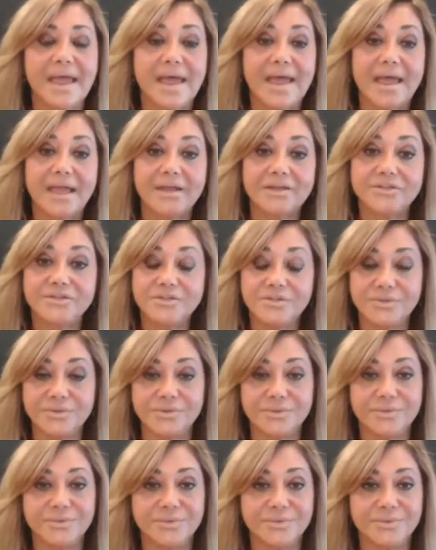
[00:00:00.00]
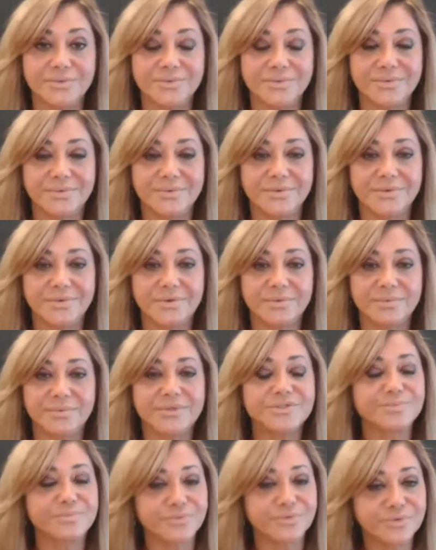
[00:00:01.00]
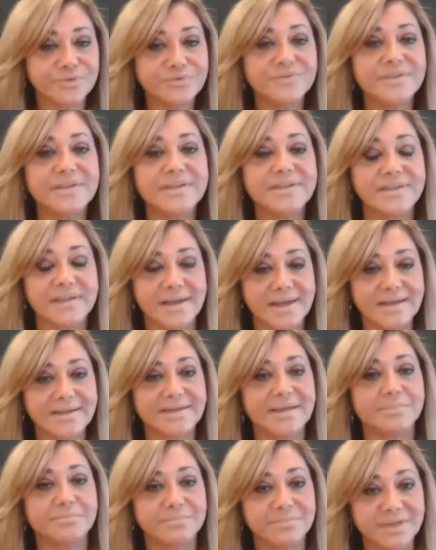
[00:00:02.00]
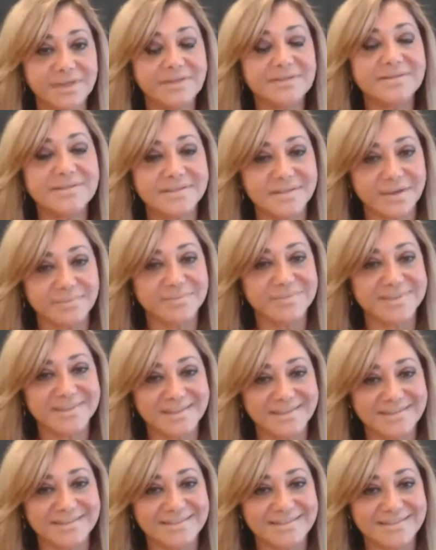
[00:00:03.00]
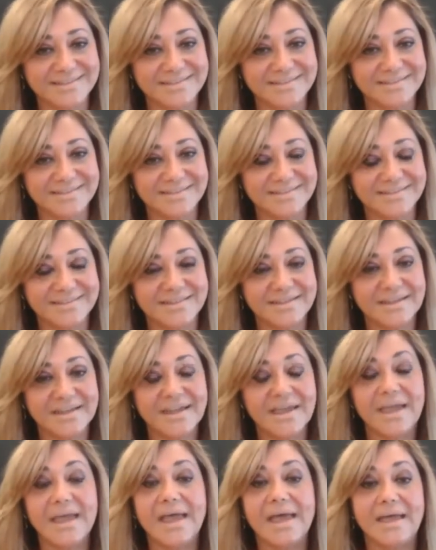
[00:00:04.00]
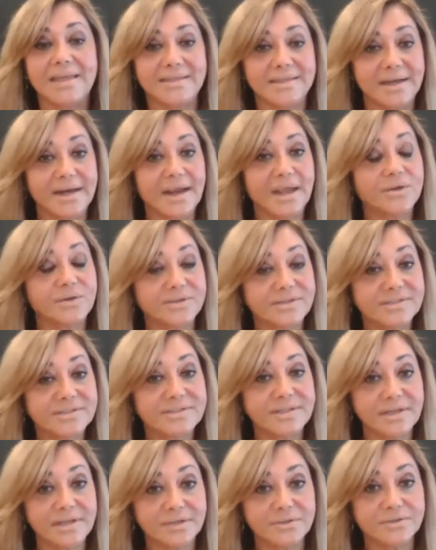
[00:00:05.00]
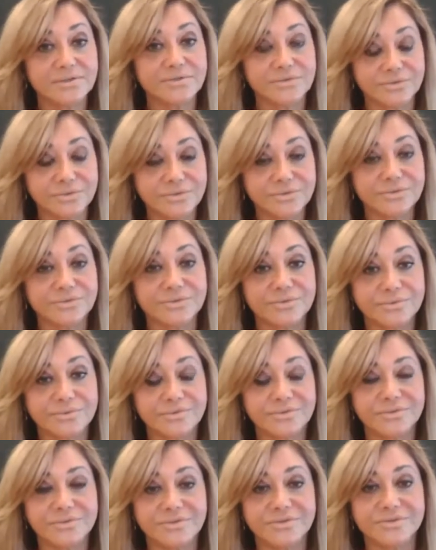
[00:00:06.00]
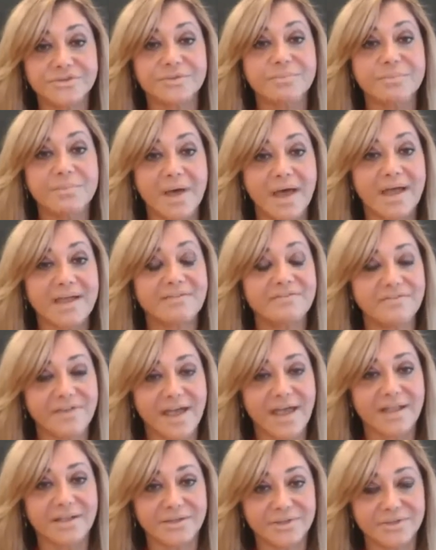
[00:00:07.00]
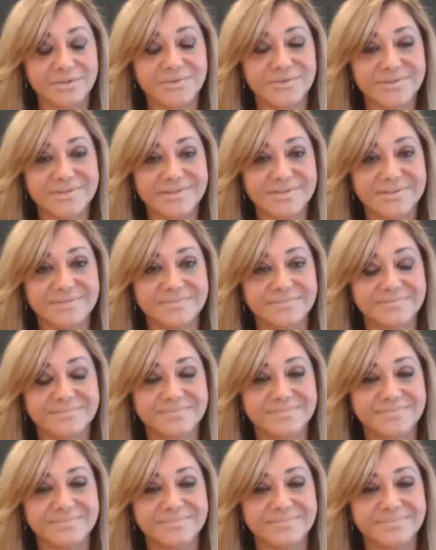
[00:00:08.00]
Act 2 was proving that I can build something and that I could stay true to my values.